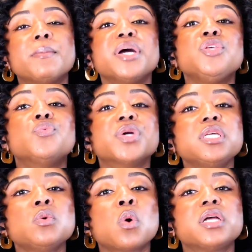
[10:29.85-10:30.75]
But you
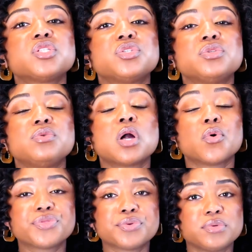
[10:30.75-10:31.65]
really want to
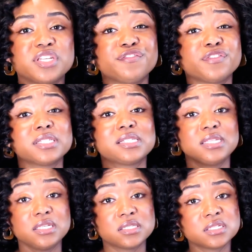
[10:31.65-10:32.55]
go through different
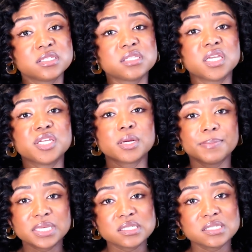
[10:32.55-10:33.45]
seasons in your
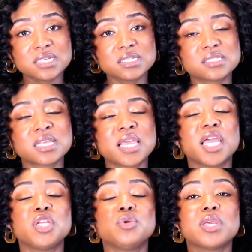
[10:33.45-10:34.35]
business,
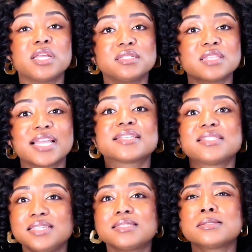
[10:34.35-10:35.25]
and like
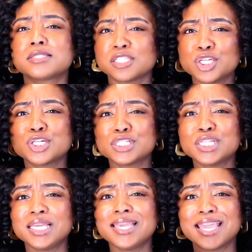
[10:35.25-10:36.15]
seasons
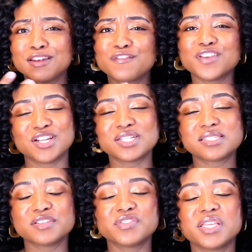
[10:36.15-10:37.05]
literally and
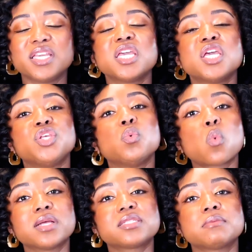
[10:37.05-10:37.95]
figuratively. You
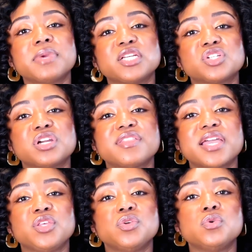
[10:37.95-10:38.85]
want to make sure
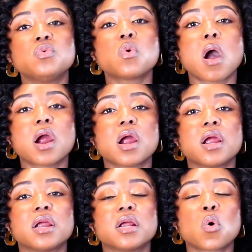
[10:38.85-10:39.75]
that you
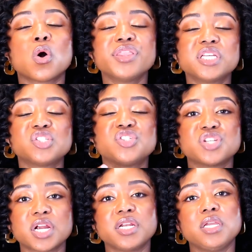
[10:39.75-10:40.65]
are on this
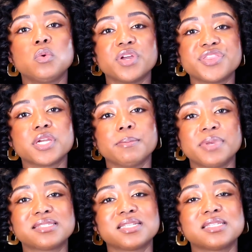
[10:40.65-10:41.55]
journey with your
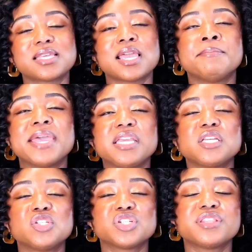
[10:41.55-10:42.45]
business and
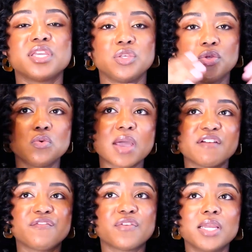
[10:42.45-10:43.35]
making sure that you
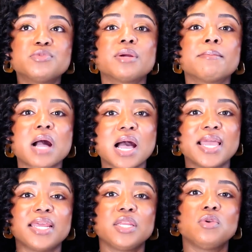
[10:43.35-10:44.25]
have framed your
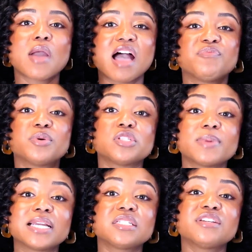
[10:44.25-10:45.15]
mind and you have
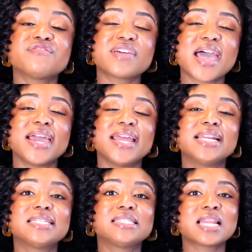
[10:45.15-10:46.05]
perspective that it
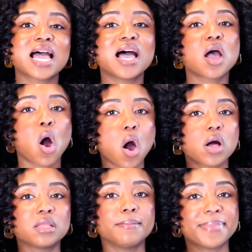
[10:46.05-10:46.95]
is not
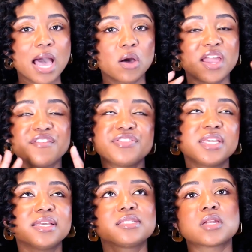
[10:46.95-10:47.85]
all about,
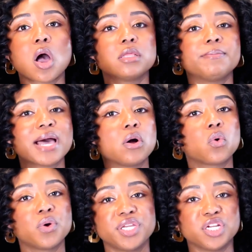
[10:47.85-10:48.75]
everything isn't all about
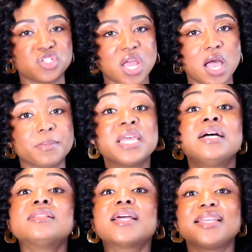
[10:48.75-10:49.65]
quitting your job.
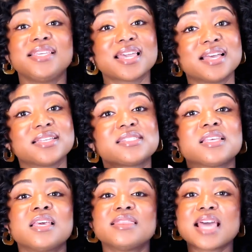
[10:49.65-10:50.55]
Like, yes,
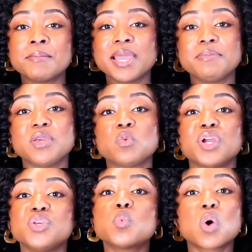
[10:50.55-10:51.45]
that may be
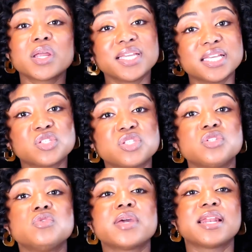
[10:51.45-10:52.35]
what you want to get
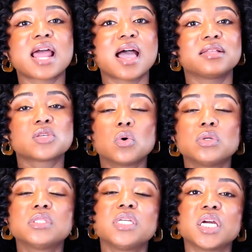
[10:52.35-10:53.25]
to, and I
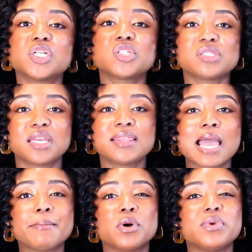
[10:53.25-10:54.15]
totally understand
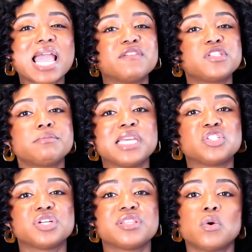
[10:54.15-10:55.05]
that, but we have to make
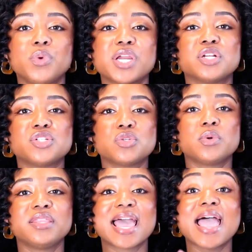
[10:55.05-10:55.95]
sure that we are
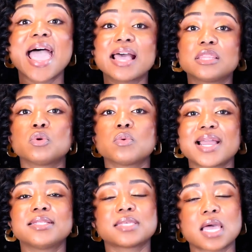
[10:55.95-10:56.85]
doing that at the
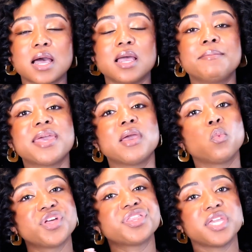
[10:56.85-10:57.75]
right time and
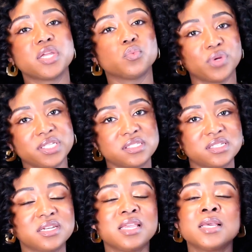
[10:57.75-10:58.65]
within reason,
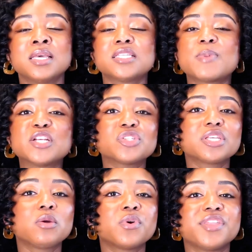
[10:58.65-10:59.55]

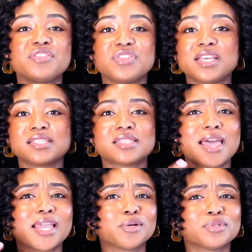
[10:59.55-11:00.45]
especially when there are things
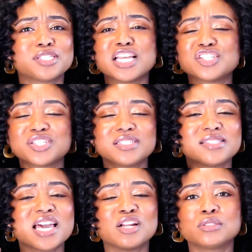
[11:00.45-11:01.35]
like recessions
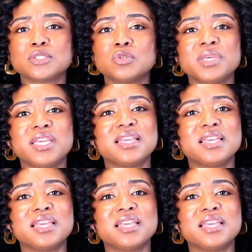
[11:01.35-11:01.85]
that are looming